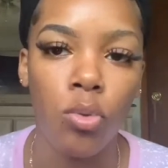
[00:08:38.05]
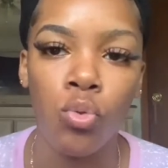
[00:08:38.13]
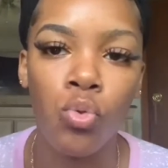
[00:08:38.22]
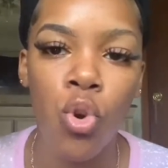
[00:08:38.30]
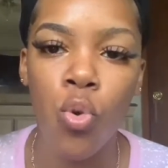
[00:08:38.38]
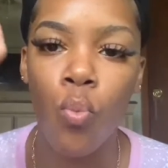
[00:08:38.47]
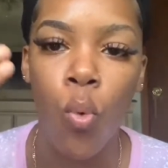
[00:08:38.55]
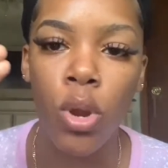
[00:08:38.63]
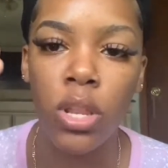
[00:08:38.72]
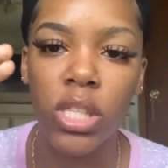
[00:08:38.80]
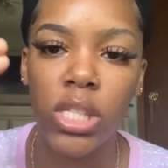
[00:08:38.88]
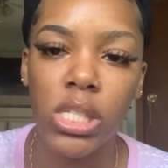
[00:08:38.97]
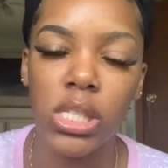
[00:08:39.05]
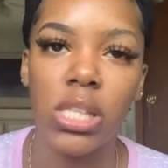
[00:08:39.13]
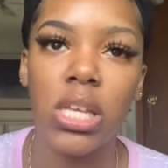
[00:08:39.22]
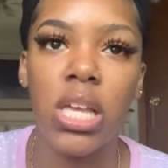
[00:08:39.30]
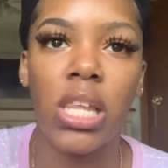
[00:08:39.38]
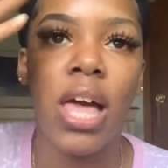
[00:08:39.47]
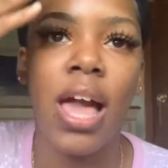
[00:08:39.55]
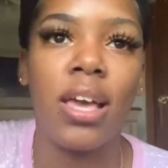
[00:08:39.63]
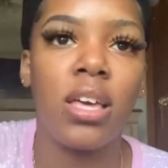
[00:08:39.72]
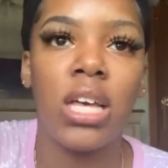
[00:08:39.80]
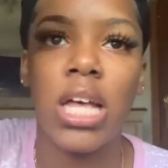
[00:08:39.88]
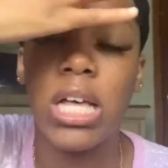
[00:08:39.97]
You don't want it just looking
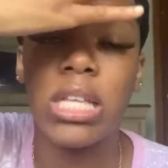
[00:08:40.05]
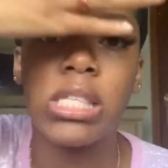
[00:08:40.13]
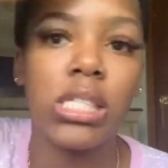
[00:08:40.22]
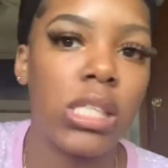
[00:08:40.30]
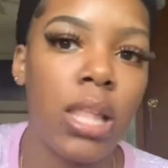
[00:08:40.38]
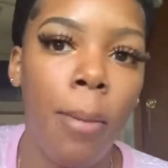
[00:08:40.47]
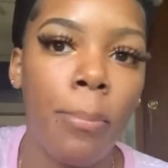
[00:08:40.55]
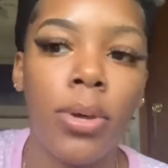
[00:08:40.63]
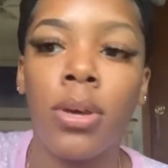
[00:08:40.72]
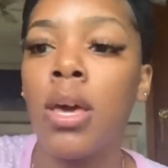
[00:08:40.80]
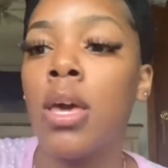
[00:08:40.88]
like a slapper.